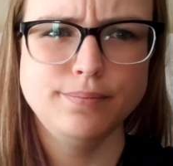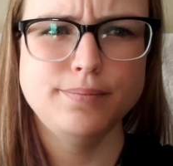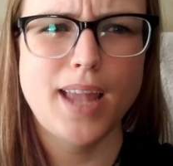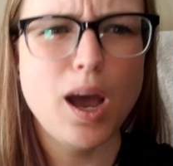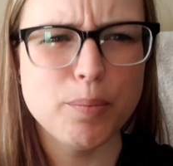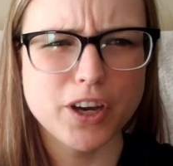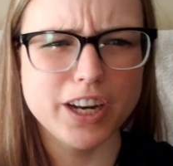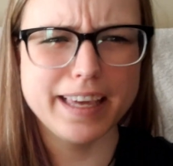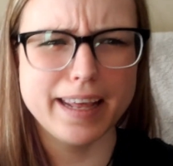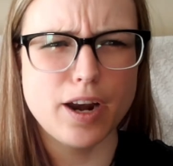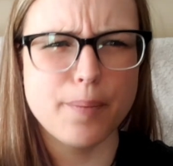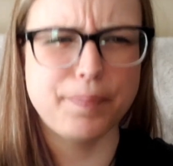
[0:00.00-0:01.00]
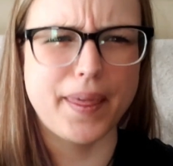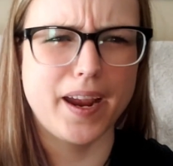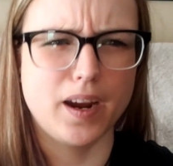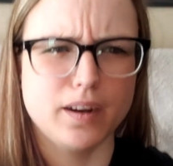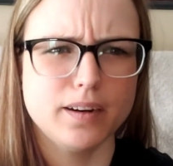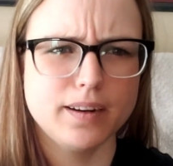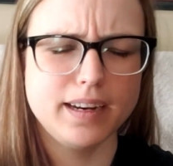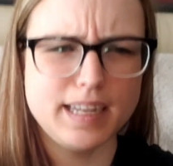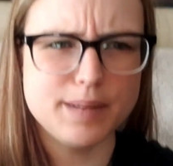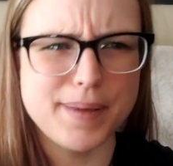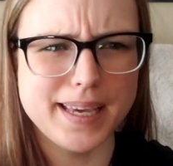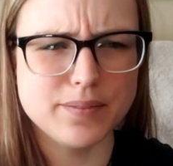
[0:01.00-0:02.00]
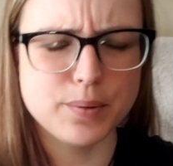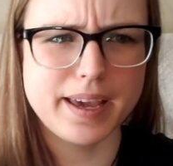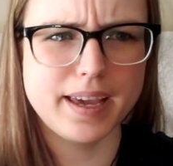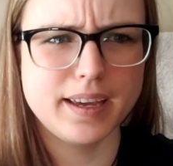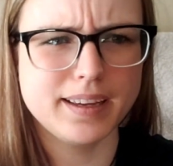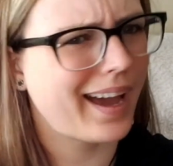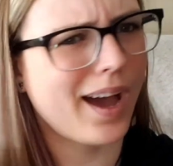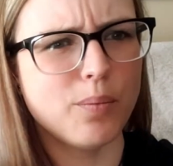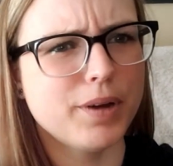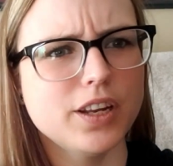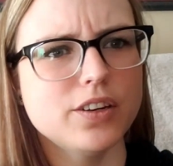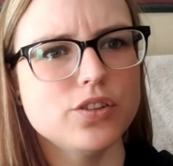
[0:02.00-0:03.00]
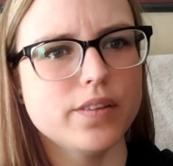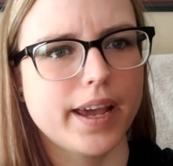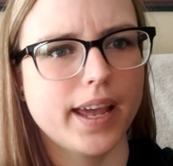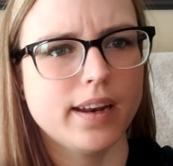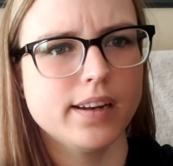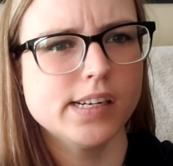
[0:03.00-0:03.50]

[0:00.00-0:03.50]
How am I gonna get it up there? I need to make a way. How am I gonna do that?